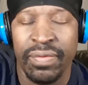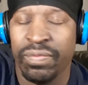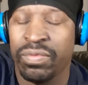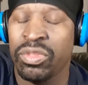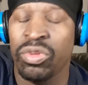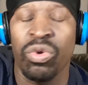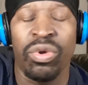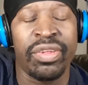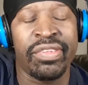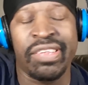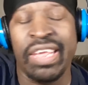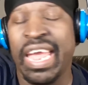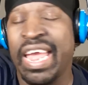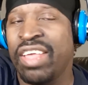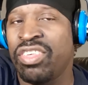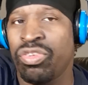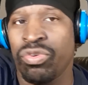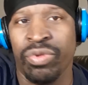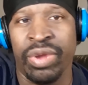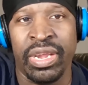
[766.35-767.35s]
No
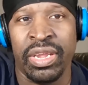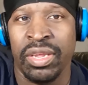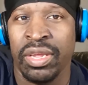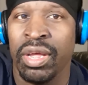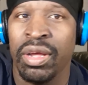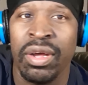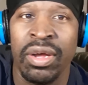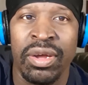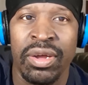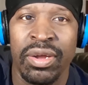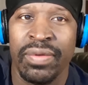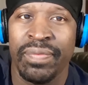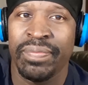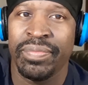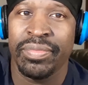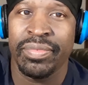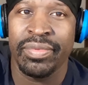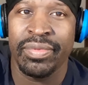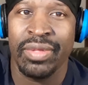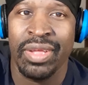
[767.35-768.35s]
exaggerating, y'all.
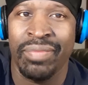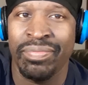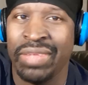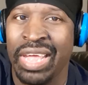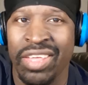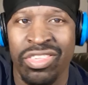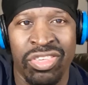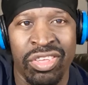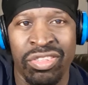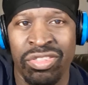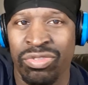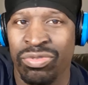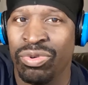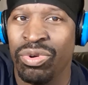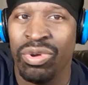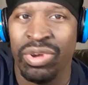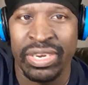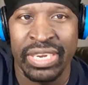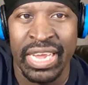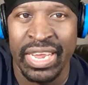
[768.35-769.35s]
I'm not just
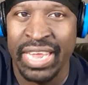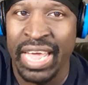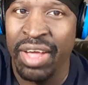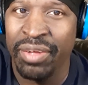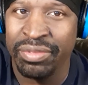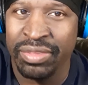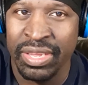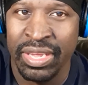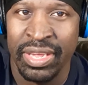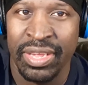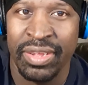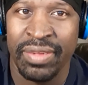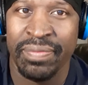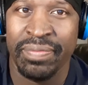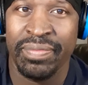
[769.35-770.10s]
throwing that out there.